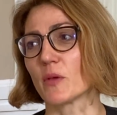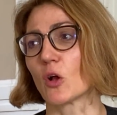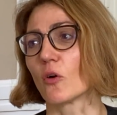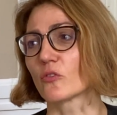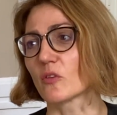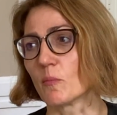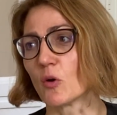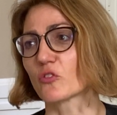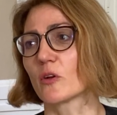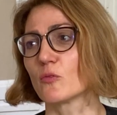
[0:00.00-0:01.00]
because
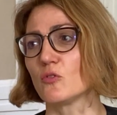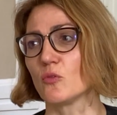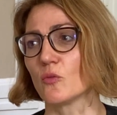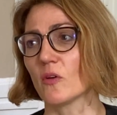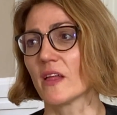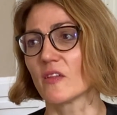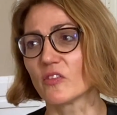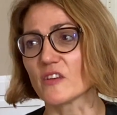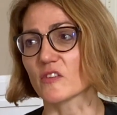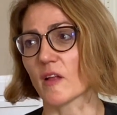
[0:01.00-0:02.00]
Moscow knew
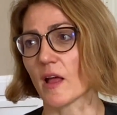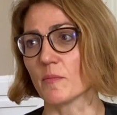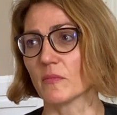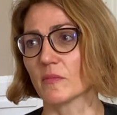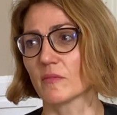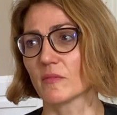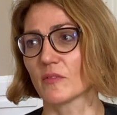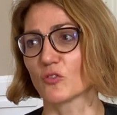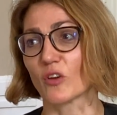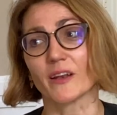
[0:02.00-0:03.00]
this time
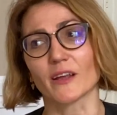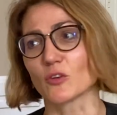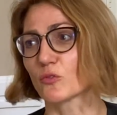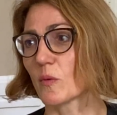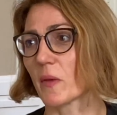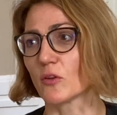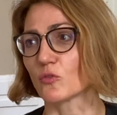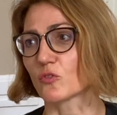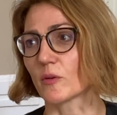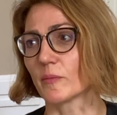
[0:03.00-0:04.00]
China cannot remain
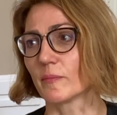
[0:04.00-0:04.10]
neutral.